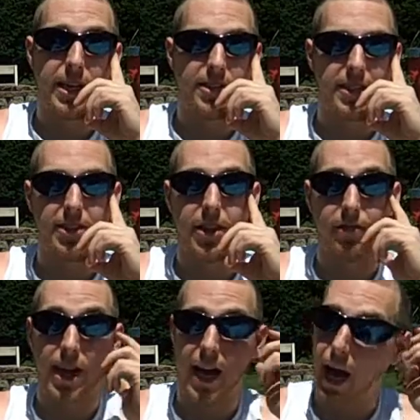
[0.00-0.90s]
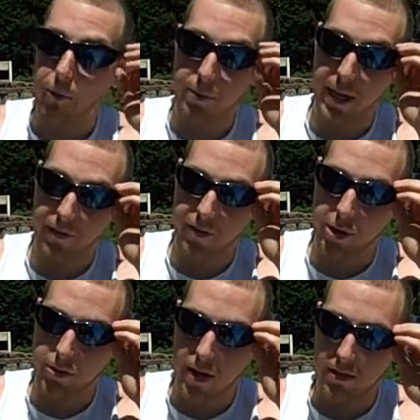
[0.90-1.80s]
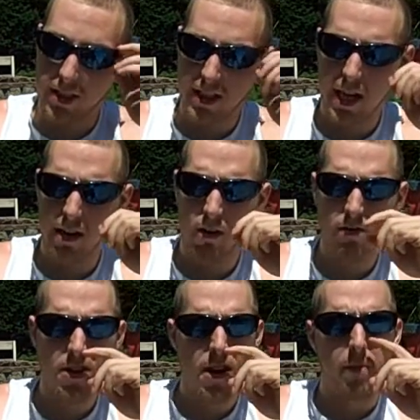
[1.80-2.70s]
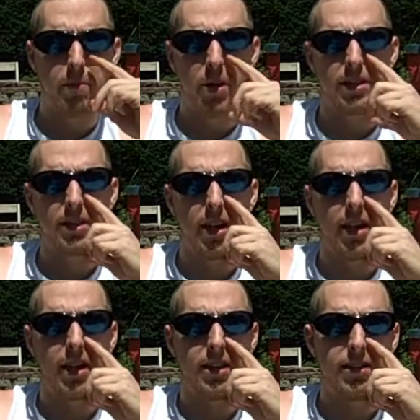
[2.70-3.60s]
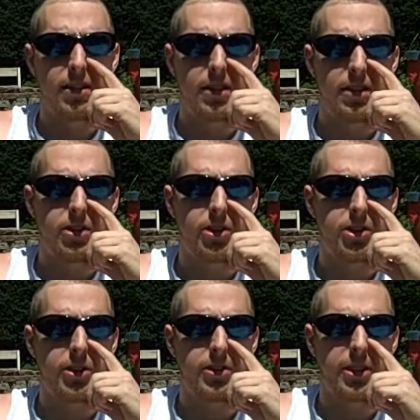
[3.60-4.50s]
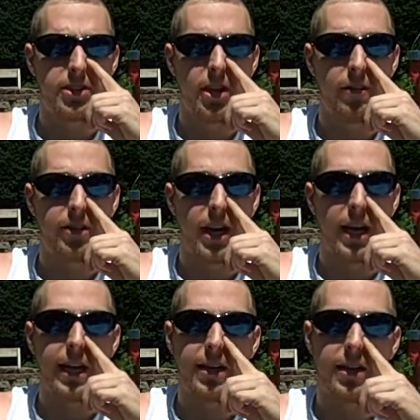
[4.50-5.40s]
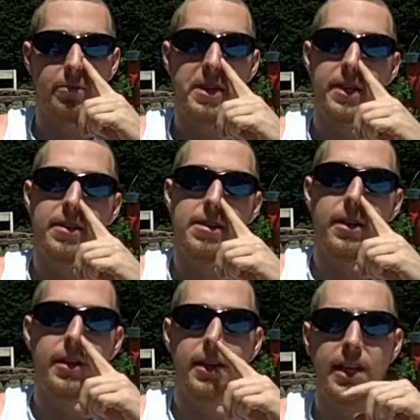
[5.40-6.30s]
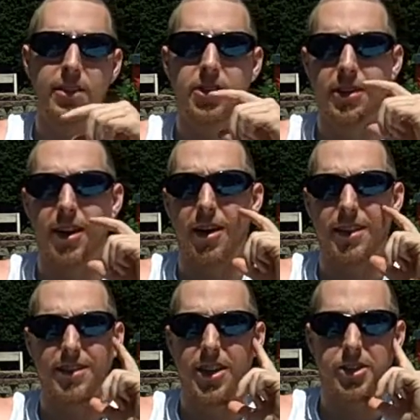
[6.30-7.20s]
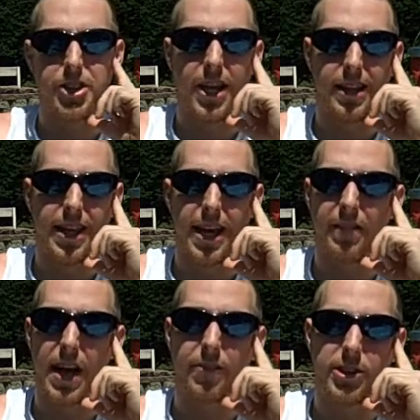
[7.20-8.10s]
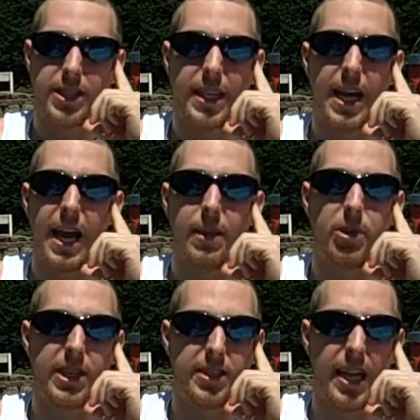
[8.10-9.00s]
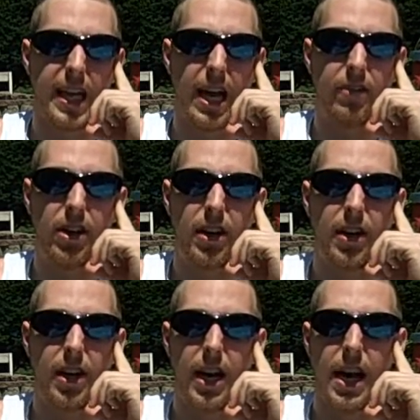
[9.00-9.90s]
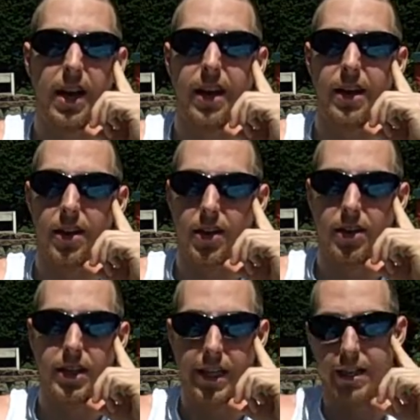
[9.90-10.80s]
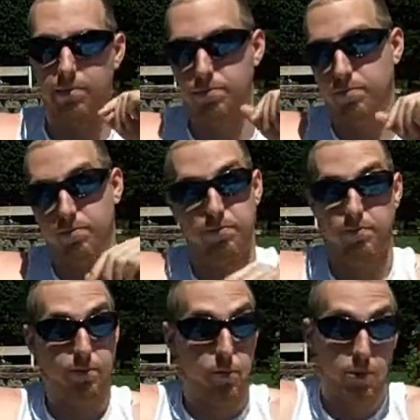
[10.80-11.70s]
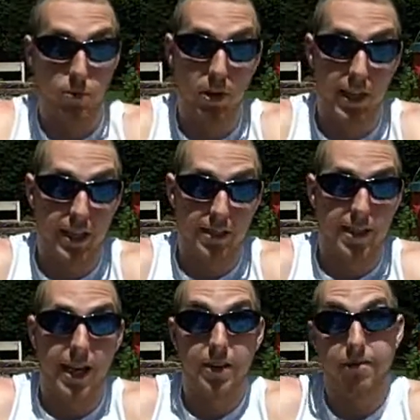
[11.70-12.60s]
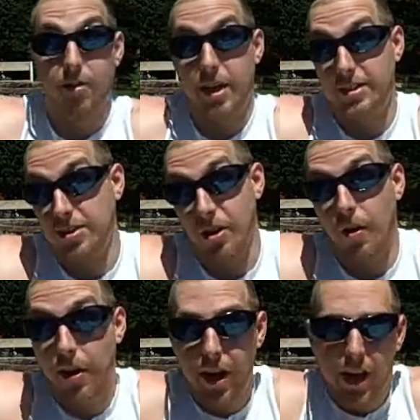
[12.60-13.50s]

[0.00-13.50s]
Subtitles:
because he's a tough guy. I would pick first round TKO, but Tercher is a tough guy. I mean, he took the hardest nut shot that I've ever seen anybody take ever, and he was willing to stay in the fight. So